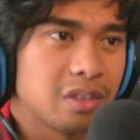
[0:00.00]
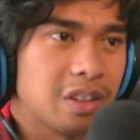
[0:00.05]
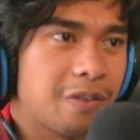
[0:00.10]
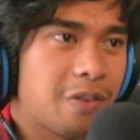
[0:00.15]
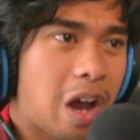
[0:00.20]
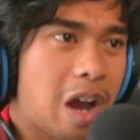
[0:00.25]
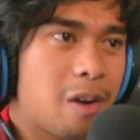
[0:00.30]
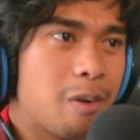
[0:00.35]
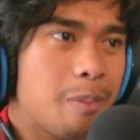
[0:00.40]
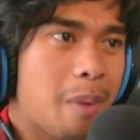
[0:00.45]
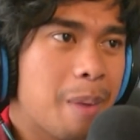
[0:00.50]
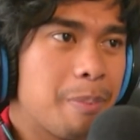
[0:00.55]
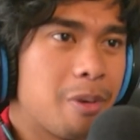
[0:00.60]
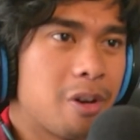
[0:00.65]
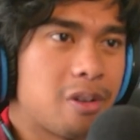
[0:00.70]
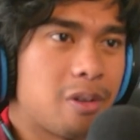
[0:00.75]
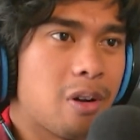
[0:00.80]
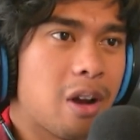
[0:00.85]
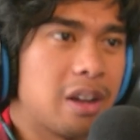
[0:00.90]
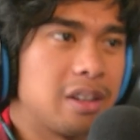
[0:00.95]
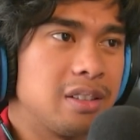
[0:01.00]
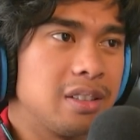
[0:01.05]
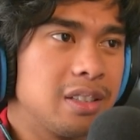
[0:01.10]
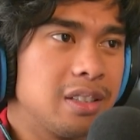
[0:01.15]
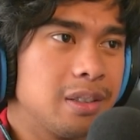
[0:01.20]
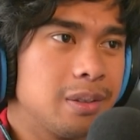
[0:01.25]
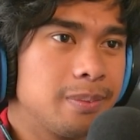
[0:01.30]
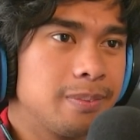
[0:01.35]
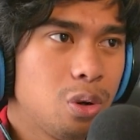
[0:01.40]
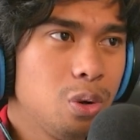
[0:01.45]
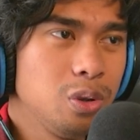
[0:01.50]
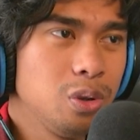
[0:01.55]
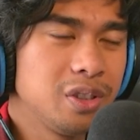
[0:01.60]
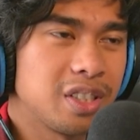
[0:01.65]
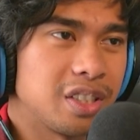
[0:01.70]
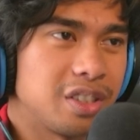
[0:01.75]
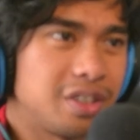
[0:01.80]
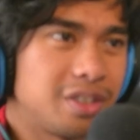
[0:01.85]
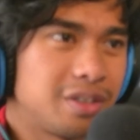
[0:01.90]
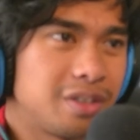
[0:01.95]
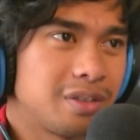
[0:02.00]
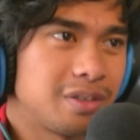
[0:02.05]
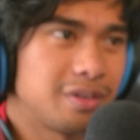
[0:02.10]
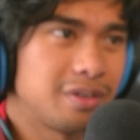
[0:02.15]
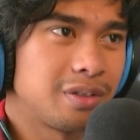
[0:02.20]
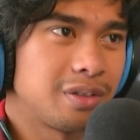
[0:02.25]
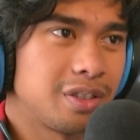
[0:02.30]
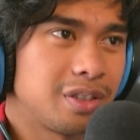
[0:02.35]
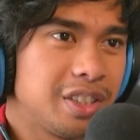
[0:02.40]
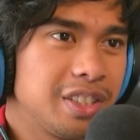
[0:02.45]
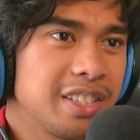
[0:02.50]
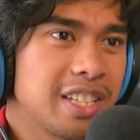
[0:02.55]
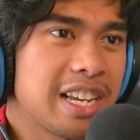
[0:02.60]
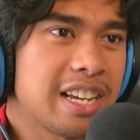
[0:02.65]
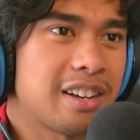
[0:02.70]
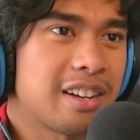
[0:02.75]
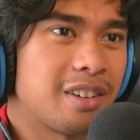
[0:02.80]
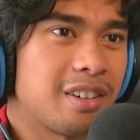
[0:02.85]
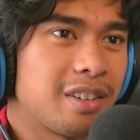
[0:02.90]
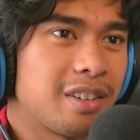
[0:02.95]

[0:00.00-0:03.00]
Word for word: if I remember correctly. Who is this? She's like